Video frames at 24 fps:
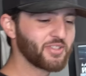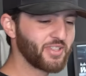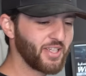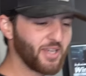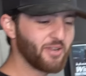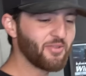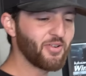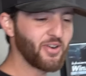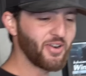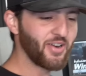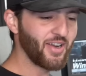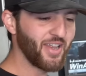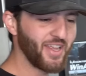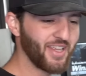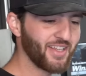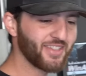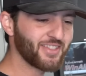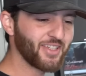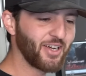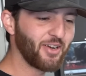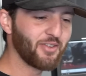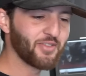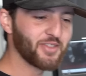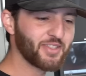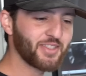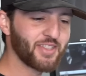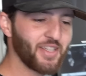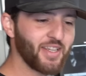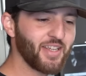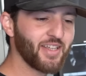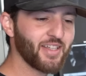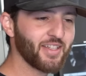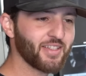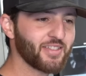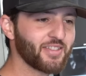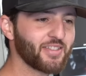see where it is.
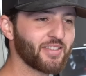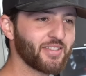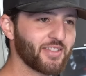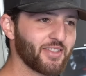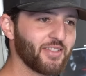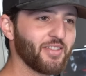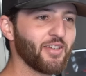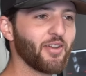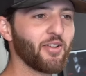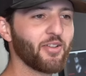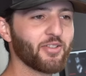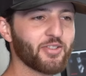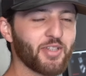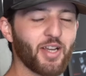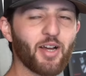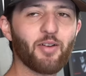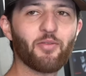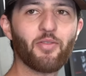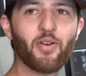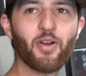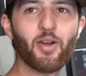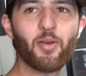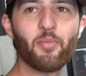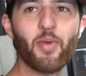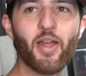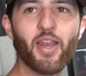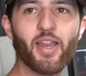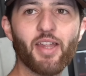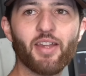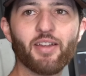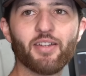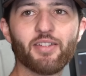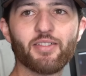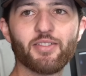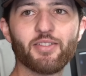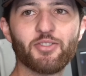Obviously, it's, there's not very
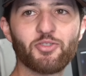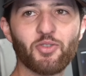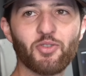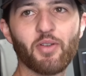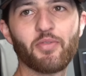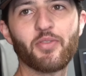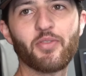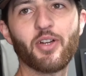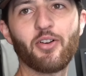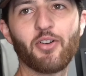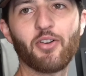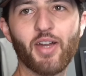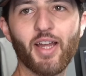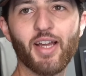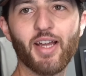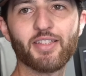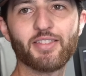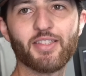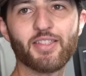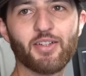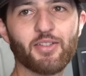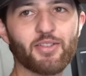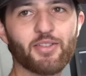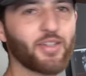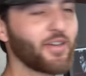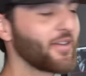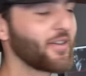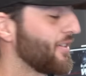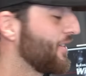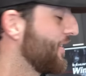many drift Hellcats out there.